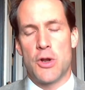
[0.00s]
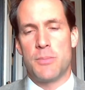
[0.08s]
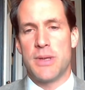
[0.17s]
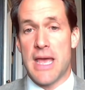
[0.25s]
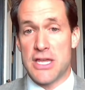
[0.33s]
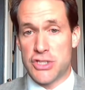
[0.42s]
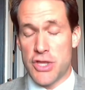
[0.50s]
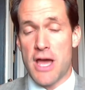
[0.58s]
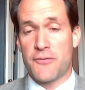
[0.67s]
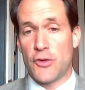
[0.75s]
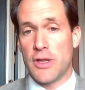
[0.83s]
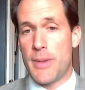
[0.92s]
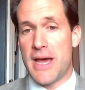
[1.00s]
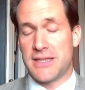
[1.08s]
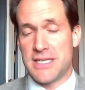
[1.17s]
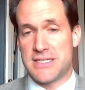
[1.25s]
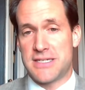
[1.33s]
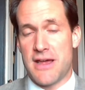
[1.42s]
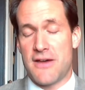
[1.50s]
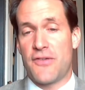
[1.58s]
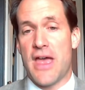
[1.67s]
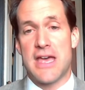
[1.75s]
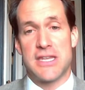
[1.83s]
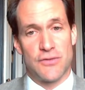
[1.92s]
be as thoughtful about this stuff
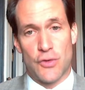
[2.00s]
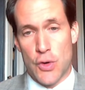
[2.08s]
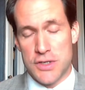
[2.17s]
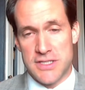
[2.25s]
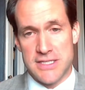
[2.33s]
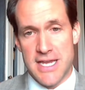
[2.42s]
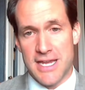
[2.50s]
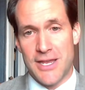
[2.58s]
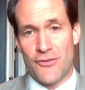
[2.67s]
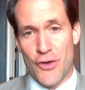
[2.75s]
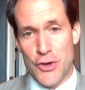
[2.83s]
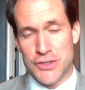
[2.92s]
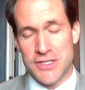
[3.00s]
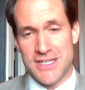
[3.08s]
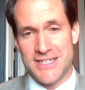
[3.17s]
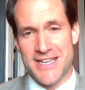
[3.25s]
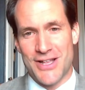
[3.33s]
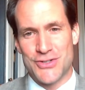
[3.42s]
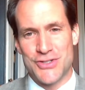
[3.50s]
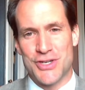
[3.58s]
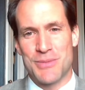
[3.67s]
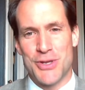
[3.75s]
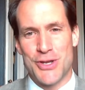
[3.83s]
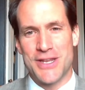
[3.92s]
as, of course, the techie folks in the intelligence
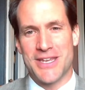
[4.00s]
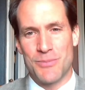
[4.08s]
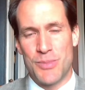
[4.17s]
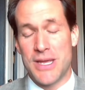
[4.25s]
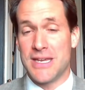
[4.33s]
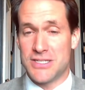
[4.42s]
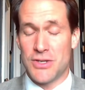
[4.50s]
community can be.